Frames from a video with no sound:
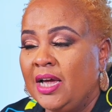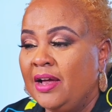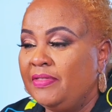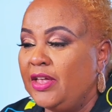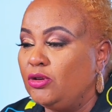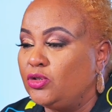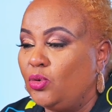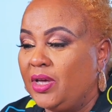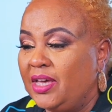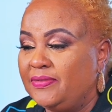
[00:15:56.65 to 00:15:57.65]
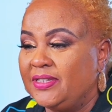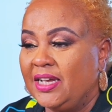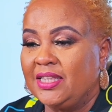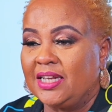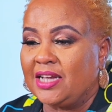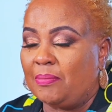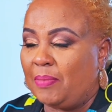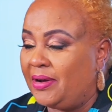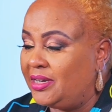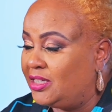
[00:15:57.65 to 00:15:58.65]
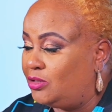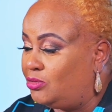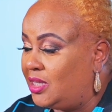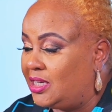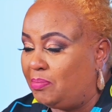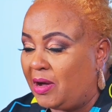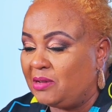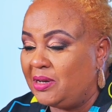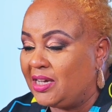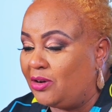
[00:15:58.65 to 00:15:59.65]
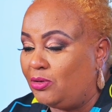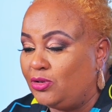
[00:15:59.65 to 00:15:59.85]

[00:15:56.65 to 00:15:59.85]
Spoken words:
Then you're so gifted that apparently the department cannot do